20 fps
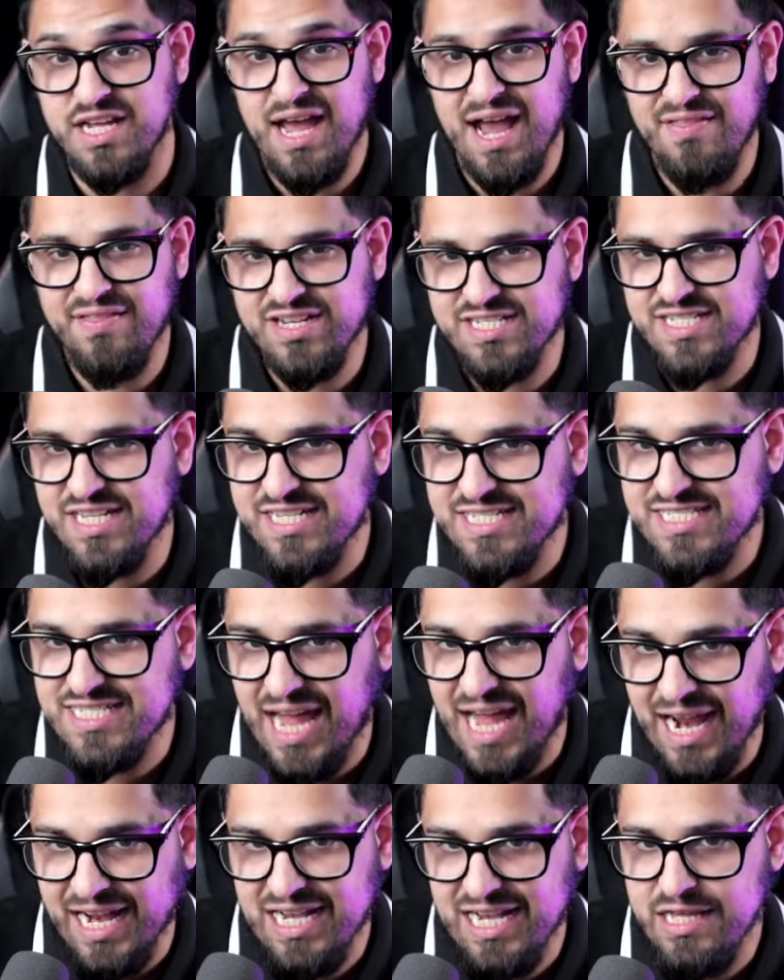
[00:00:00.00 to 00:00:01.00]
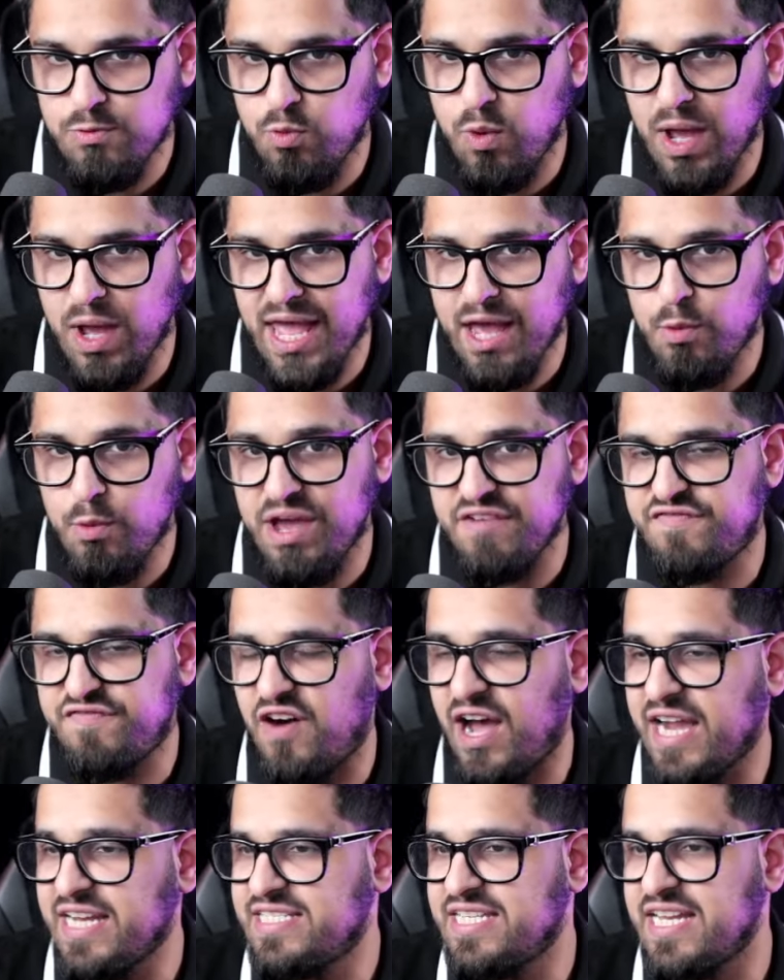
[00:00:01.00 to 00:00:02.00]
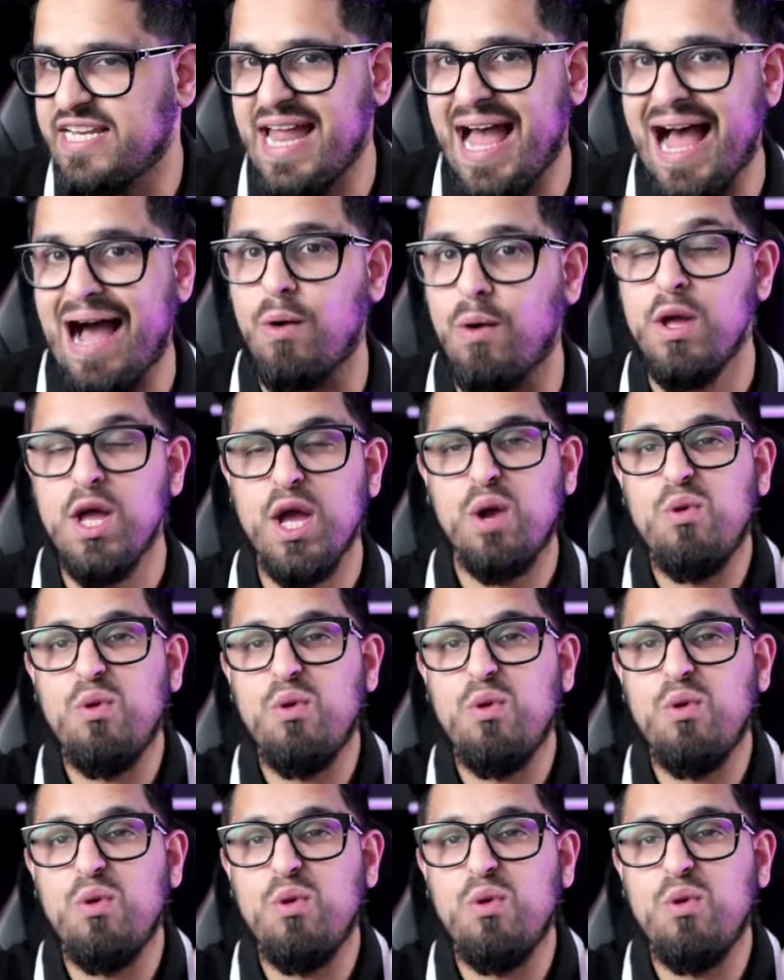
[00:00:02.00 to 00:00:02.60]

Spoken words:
And that's exactly where we're fighting now.